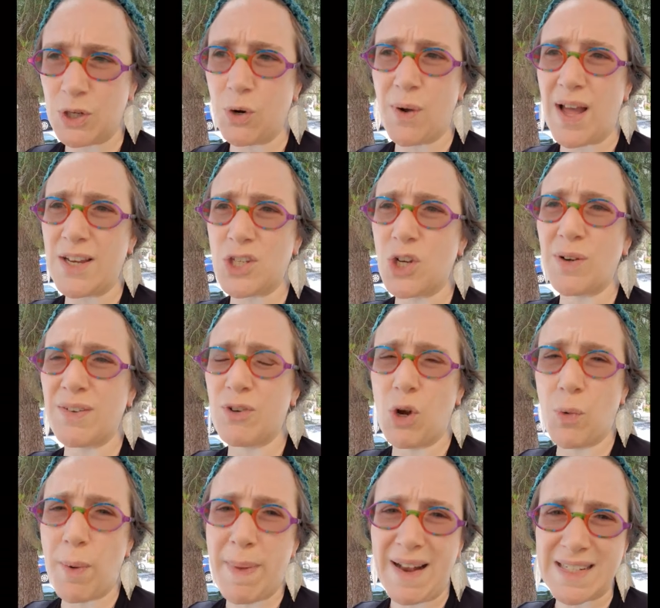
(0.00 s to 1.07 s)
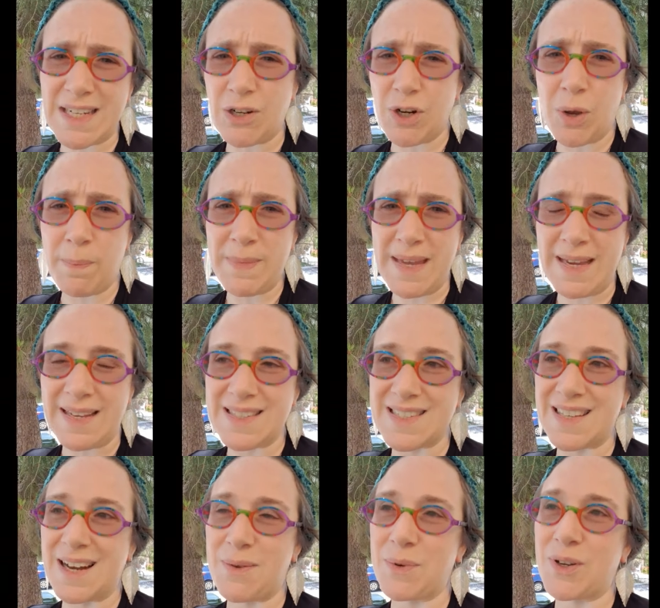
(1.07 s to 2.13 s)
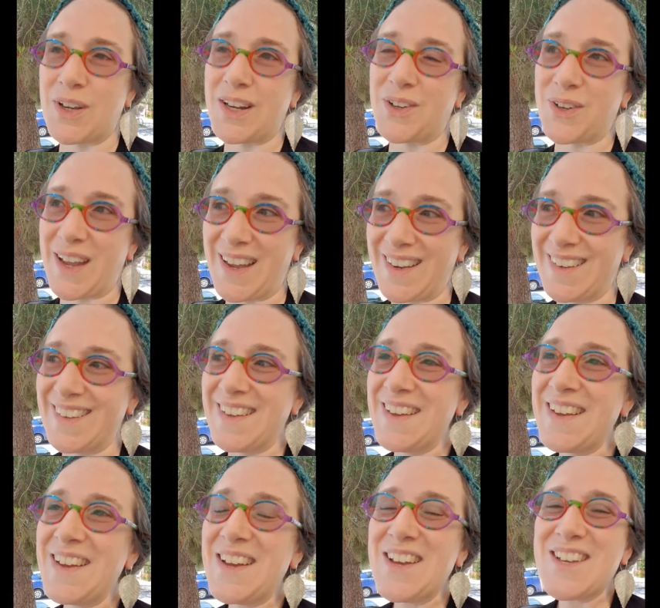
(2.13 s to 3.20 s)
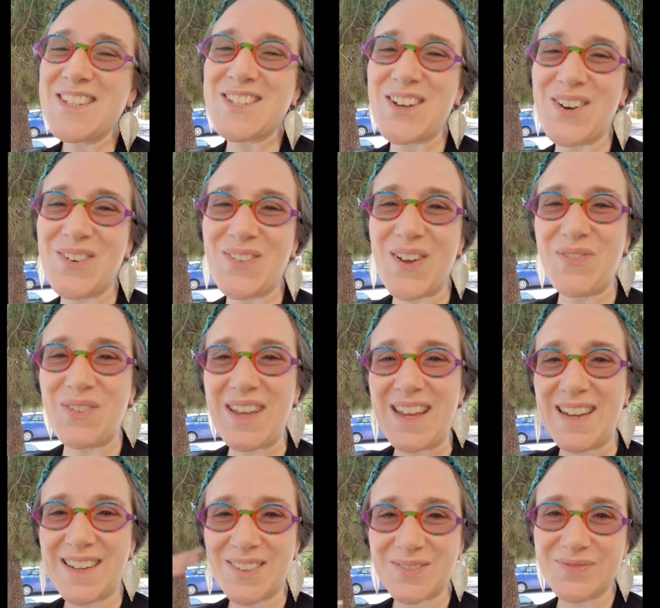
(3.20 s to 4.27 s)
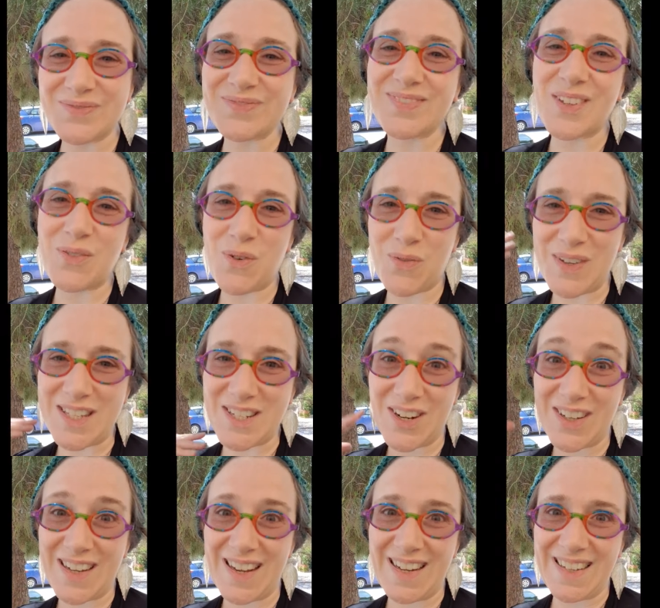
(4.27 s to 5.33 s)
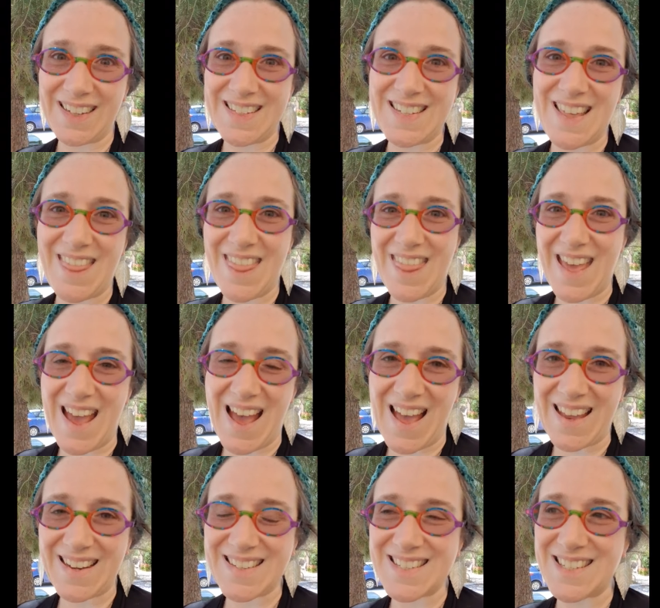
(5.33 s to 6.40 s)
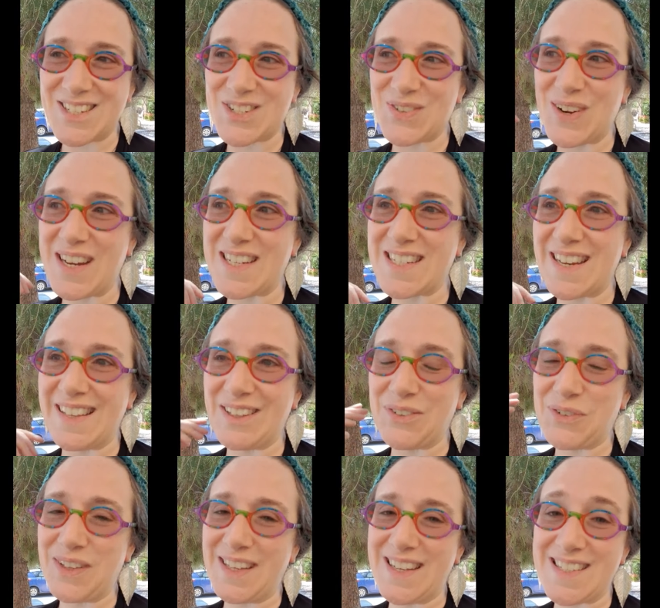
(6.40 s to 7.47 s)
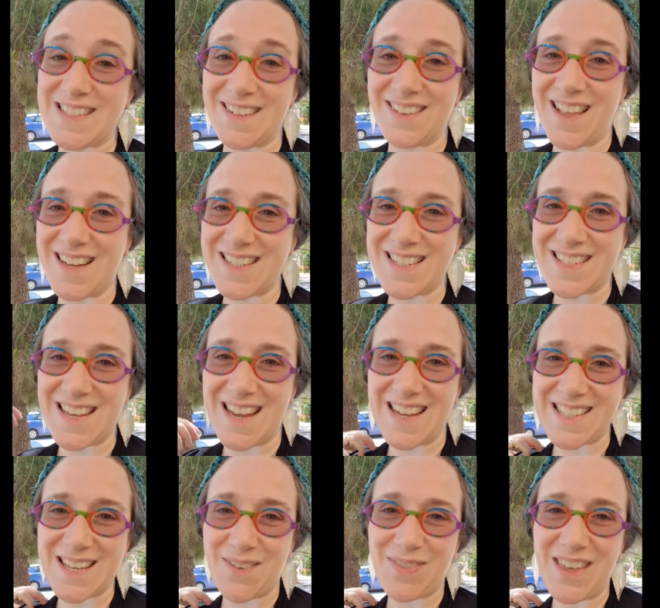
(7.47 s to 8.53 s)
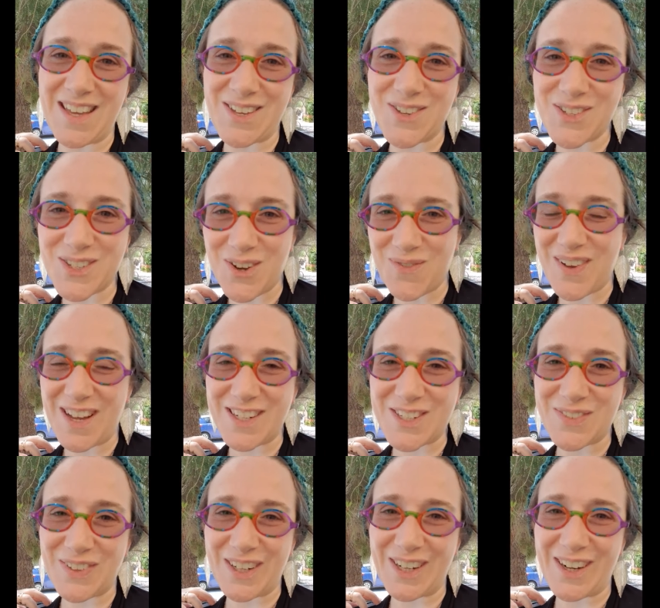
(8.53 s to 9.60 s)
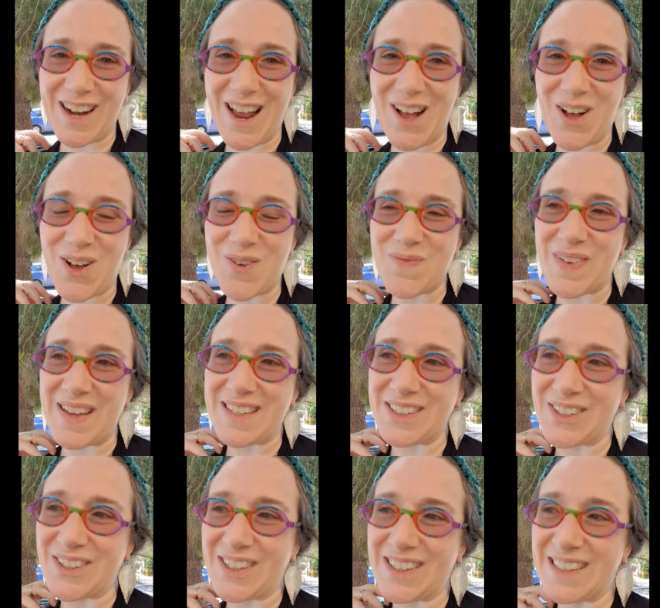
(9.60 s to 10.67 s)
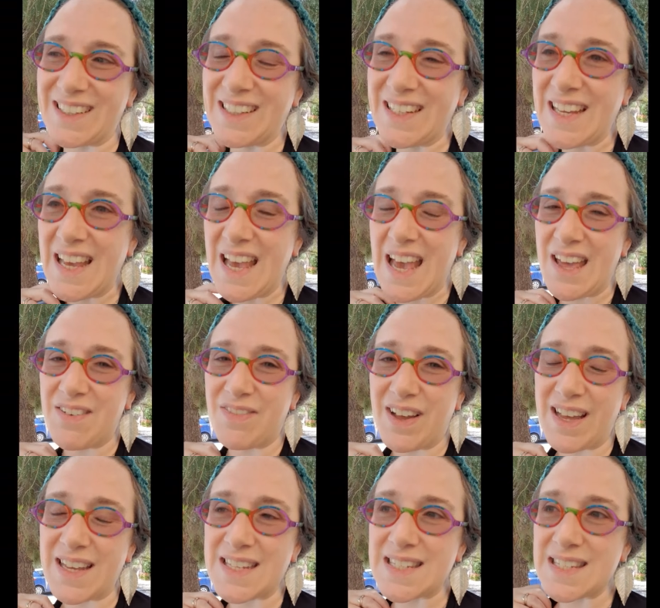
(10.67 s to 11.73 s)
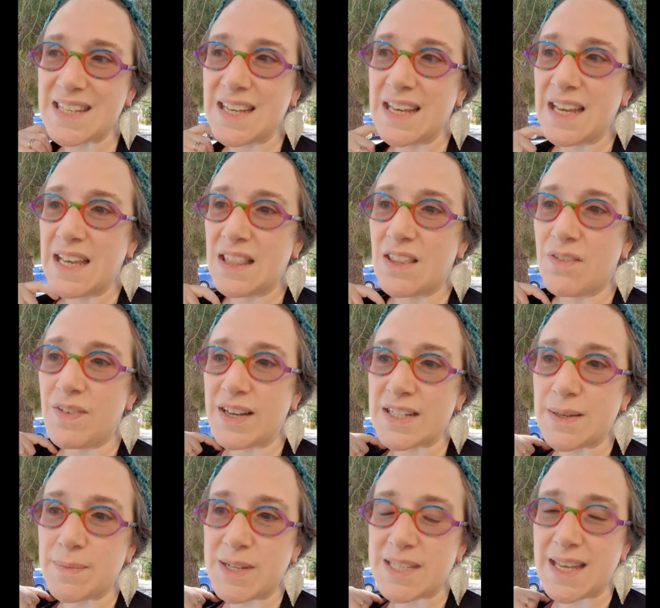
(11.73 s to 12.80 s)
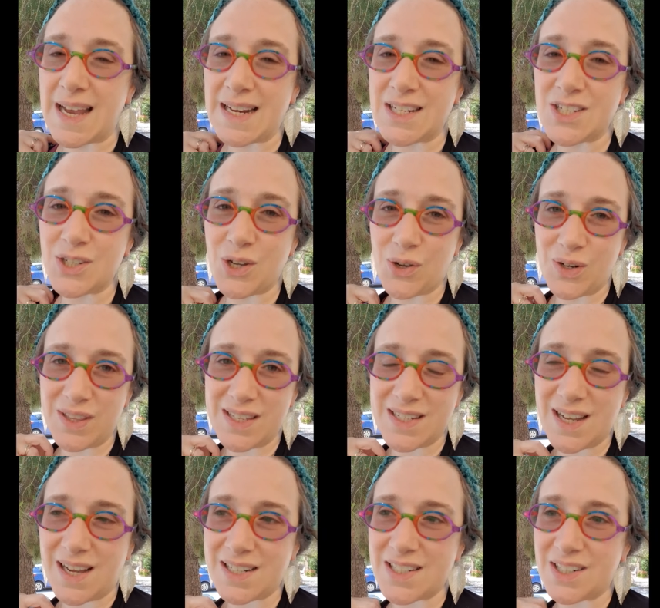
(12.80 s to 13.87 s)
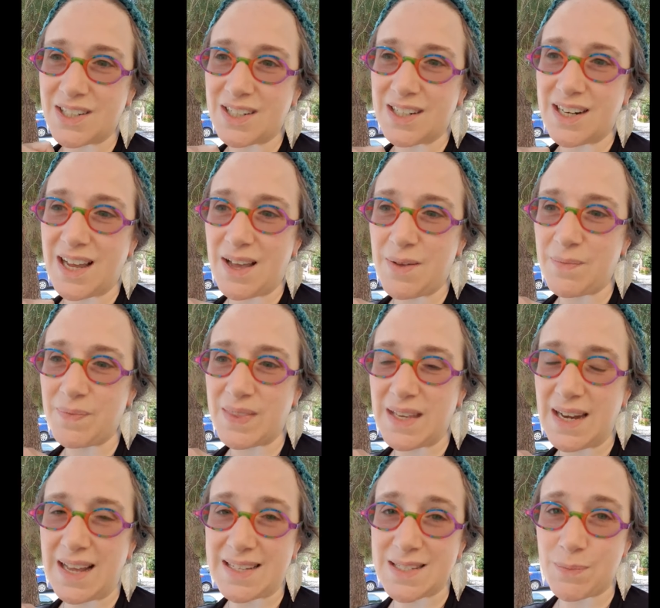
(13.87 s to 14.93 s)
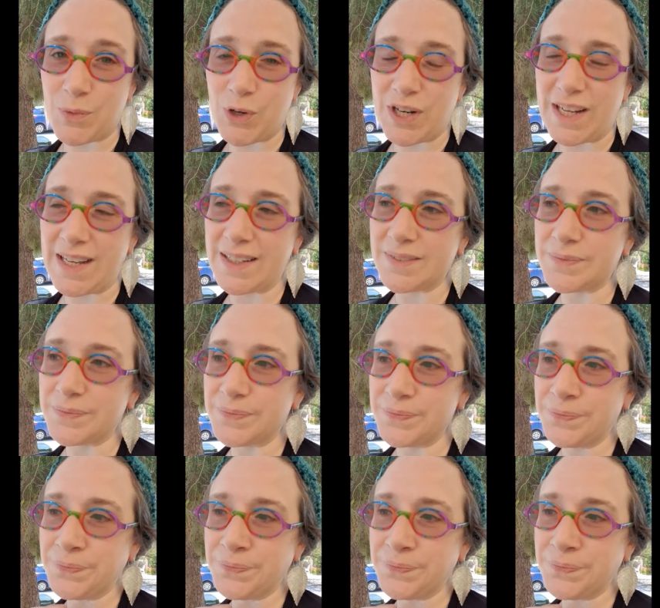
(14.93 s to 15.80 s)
when you don't even know what bacterial means?" And I'm going, okay. So when we start getting into that situation, there really isn't a lot to say except thank you so much for your help and your advice. The victim decided to go to the doctor the next morning.